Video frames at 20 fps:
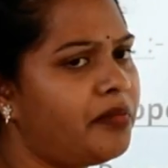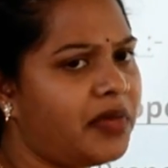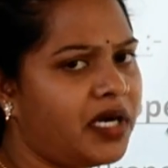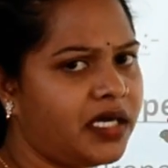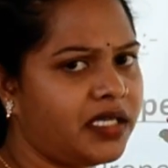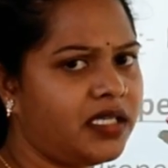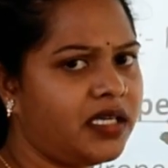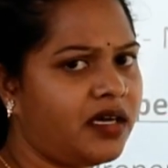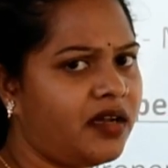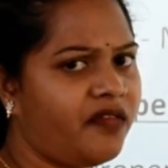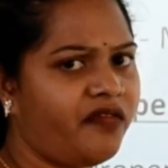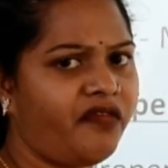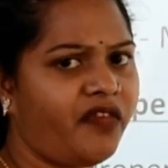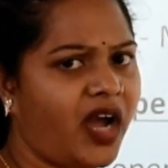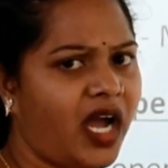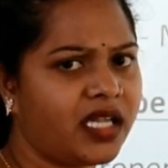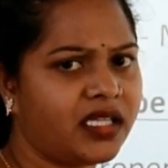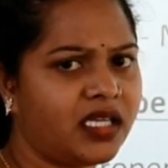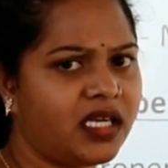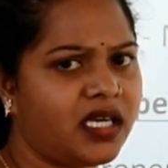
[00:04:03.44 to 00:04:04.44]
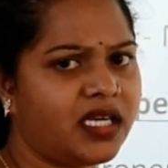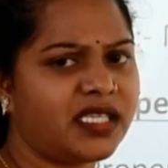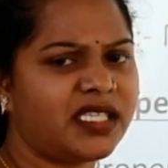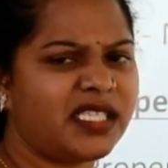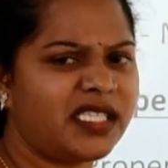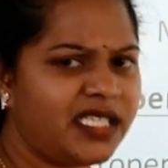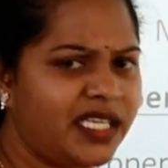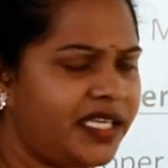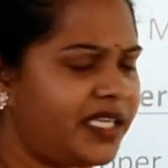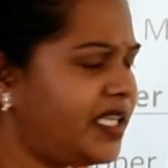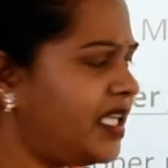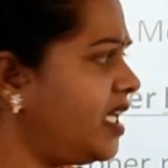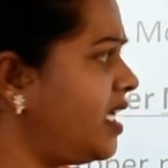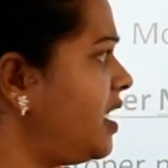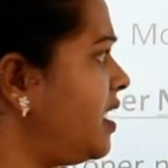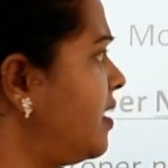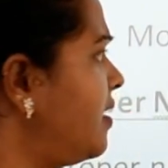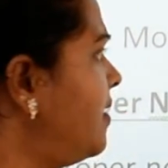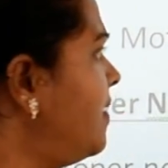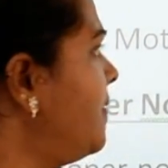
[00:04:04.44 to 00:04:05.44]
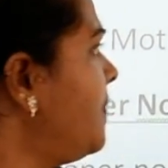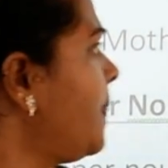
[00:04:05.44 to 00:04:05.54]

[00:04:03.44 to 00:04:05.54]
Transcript: mother, father, city,